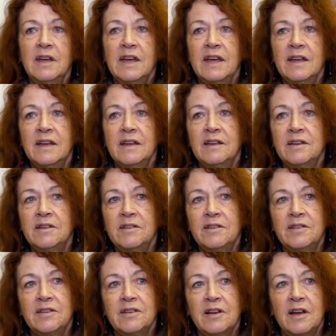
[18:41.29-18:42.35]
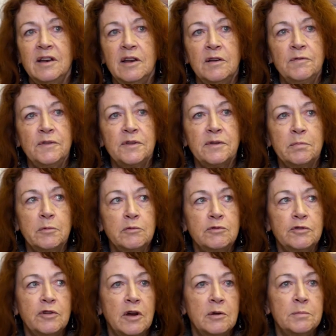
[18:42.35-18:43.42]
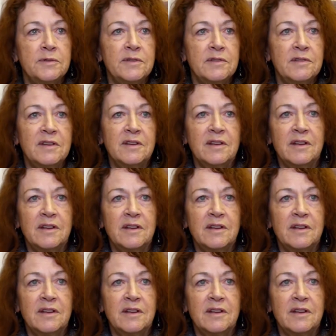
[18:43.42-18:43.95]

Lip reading: And I love the small shops.